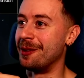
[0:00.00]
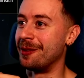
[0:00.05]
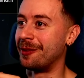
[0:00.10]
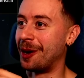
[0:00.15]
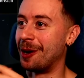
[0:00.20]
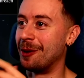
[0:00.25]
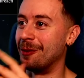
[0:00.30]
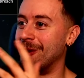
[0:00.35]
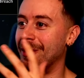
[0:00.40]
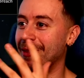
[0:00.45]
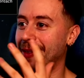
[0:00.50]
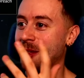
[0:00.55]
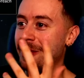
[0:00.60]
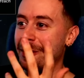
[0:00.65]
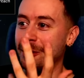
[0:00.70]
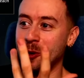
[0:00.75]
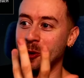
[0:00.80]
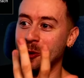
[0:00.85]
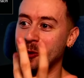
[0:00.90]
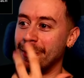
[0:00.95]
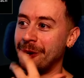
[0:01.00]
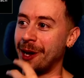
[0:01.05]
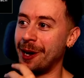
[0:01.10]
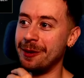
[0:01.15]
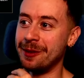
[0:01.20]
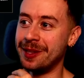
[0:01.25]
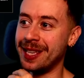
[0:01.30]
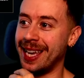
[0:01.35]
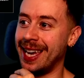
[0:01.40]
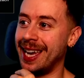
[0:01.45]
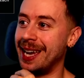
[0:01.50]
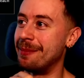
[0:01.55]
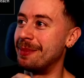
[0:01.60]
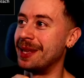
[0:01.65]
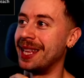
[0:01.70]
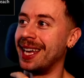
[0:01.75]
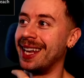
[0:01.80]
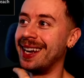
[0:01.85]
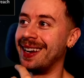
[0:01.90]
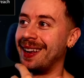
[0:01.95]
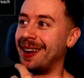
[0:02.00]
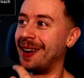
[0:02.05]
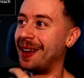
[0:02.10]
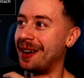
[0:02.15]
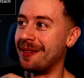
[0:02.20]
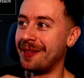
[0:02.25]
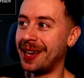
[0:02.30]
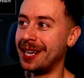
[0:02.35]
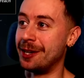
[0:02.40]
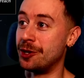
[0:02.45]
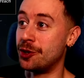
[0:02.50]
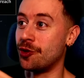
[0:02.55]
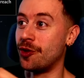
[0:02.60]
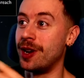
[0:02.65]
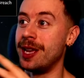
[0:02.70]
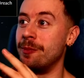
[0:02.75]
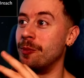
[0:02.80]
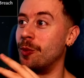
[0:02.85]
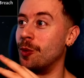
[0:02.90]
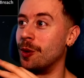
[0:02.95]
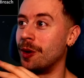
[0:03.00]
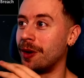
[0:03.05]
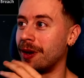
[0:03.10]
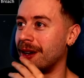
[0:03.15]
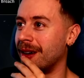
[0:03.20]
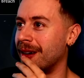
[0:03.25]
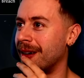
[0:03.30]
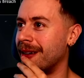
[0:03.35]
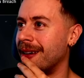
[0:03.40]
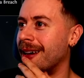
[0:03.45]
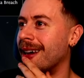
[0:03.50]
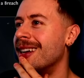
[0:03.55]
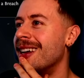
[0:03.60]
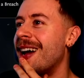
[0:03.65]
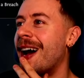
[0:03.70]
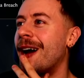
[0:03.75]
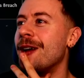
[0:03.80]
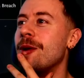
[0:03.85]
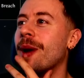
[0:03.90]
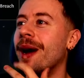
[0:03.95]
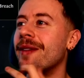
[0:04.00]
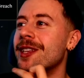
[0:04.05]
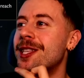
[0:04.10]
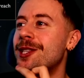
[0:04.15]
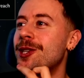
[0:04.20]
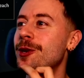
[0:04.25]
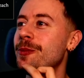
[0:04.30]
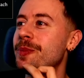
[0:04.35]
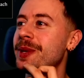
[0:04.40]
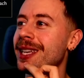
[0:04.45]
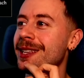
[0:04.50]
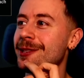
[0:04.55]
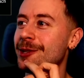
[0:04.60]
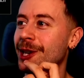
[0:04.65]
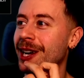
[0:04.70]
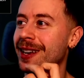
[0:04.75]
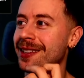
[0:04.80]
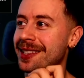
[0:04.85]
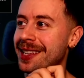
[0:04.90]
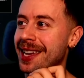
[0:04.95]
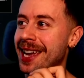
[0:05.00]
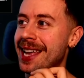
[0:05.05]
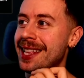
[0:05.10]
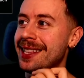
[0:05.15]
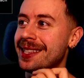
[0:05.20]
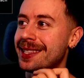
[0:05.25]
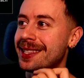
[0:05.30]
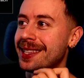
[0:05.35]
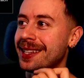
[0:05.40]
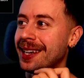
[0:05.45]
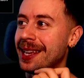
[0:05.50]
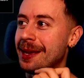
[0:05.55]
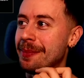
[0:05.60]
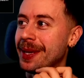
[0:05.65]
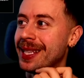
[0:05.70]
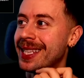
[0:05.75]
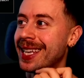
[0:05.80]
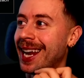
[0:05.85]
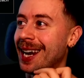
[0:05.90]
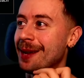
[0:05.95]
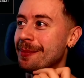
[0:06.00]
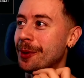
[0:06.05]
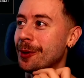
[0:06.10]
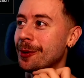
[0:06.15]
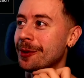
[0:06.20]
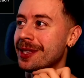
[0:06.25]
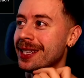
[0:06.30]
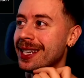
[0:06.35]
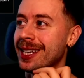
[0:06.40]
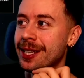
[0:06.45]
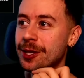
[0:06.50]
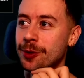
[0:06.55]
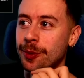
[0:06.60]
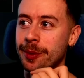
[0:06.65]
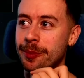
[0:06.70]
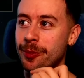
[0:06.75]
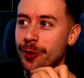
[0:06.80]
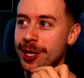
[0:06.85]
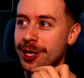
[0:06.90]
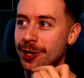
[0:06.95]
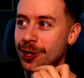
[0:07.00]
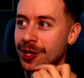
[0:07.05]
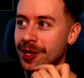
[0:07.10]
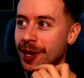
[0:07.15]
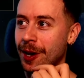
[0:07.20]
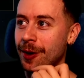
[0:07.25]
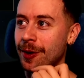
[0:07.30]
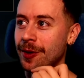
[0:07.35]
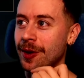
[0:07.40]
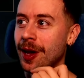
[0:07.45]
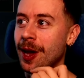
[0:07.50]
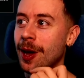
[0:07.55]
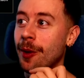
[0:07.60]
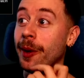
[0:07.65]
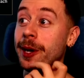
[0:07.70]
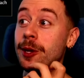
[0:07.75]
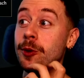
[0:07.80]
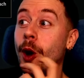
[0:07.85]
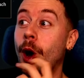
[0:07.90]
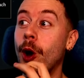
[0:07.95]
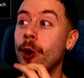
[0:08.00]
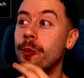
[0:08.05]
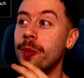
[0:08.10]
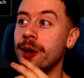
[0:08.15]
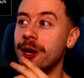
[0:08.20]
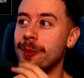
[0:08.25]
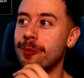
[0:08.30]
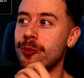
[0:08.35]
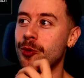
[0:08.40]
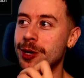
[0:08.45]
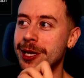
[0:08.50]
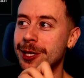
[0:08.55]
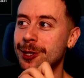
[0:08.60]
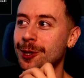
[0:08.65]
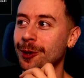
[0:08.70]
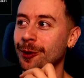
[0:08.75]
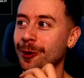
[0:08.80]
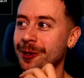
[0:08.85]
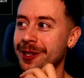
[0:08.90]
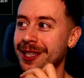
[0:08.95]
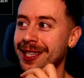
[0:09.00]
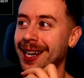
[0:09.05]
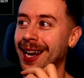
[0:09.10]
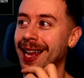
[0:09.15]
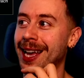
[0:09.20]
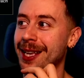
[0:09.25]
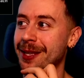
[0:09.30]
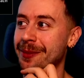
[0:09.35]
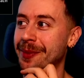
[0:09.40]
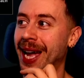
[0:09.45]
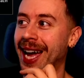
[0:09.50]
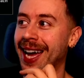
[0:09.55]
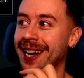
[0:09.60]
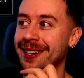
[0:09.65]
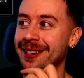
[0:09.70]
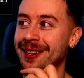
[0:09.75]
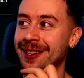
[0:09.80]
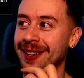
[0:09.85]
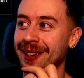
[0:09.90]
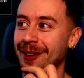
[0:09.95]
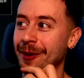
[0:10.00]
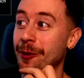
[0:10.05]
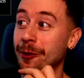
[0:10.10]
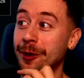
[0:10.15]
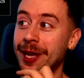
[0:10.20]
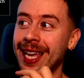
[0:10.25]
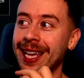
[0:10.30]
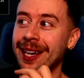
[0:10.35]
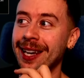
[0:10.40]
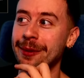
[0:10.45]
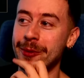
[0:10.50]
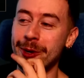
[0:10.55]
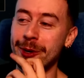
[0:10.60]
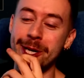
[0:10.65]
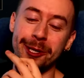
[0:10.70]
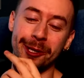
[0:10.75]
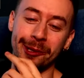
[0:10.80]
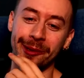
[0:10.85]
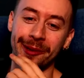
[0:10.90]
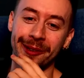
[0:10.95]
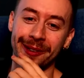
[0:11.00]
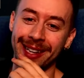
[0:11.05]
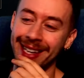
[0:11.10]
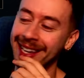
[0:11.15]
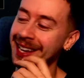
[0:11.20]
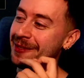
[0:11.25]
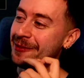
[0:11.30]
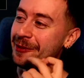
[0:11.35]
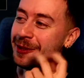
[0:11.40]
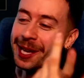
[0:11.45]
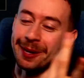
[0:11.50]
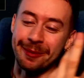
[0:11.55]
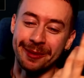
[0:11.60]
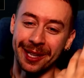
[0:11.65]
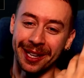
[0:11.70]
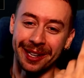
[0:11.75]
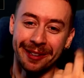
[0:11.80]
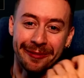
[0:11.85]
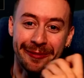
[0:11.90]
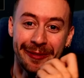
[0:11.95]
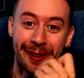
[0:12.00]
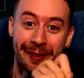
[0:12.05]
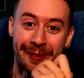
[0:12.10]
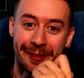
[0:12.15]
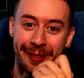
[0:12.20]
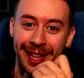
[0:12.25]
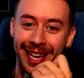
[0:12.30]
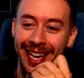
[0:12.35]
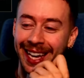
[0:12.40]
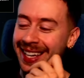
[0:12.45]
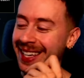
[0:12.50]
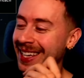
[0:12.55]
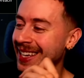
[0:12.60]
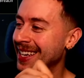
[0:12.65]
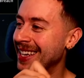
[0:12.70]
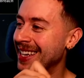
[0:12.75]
You've got all of like the core nodes here, but then like I've added Dreamwalker. You have a 2% chance to instantly be teleported into a Breach Stone when you open a Breach Lord's clasped hand or kill a Breach Lord. I thought that was like a fun thing.